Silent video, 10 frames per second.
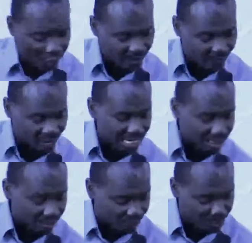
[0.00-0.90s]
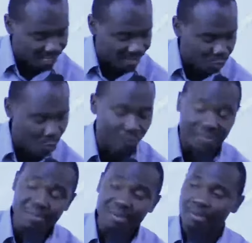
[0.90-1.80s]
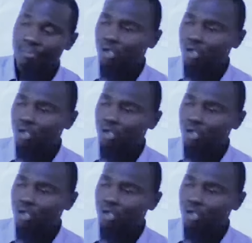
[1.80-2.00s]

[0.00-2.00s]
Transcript: the friends of Peter that were with him in the boat,